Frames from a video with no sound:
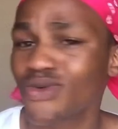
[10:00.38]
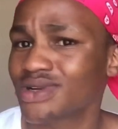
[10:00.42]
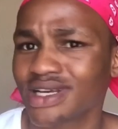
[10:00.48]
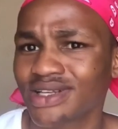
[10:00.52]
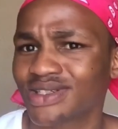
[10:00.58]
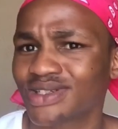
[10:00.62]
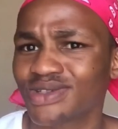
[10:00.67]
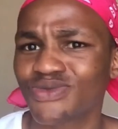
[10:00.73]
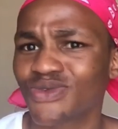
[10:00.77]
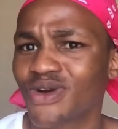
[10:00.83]
Who
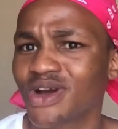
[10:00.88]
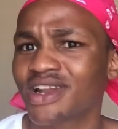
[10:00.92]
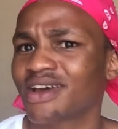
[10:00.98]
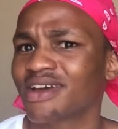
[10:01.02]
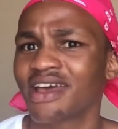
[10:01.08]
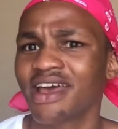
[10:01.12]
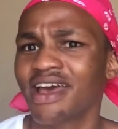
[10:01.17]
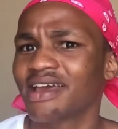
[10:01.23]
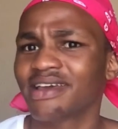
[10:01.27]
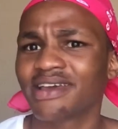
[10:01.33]
doesn't
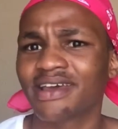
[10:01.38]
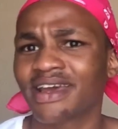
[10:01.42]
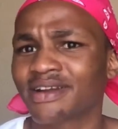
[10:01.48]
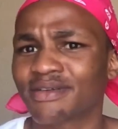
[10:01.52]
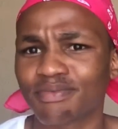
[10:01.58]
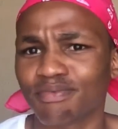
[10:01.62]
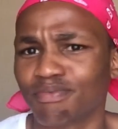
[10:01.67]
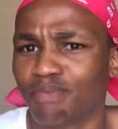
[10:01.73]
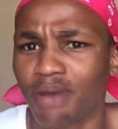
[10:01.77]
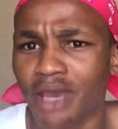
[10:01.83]
wanna
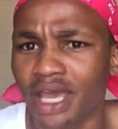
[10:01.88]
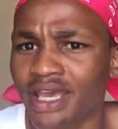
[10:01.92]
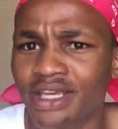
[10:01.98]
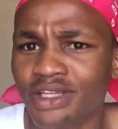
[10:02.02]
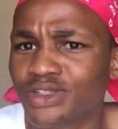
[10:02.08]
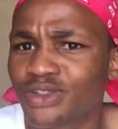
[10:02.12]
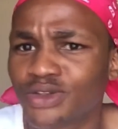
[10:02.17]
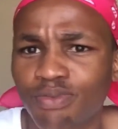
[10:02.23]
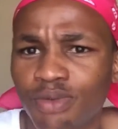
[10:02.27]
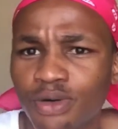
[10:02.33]
get
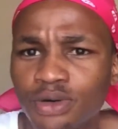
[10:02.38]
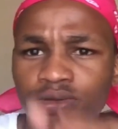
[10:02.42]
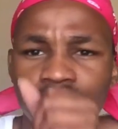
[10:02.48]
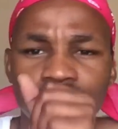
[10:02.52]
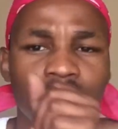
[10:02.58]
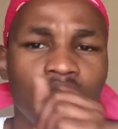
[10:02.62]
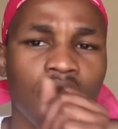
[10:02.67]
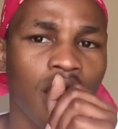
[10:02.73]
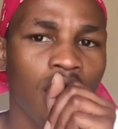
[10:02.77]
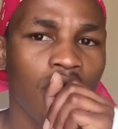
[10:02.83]
paid to post?
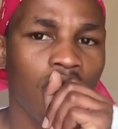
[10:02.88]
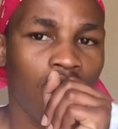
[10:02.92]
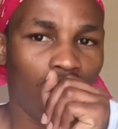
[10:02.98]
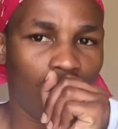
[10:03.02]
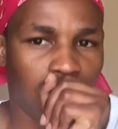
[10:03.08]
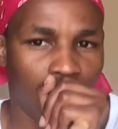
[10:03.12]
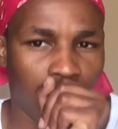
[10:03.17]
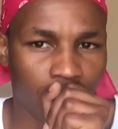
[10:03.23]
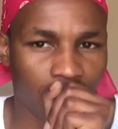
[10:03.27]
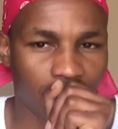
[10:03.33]

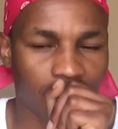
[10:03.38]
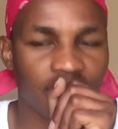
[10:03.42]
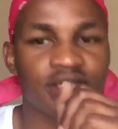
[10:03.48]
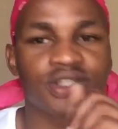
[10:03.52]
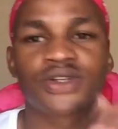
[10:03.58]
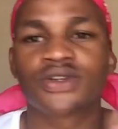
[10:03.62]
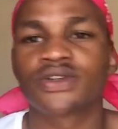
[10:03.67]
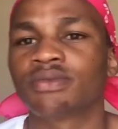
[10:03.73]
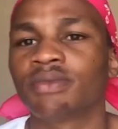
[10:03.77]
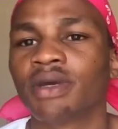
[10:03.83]

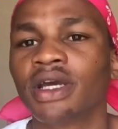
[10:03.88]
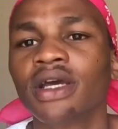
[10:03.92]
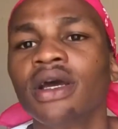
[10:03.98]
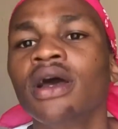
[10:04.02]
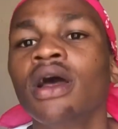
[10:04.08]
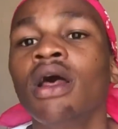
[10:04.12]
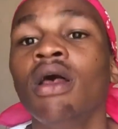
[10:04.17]
Excuse me.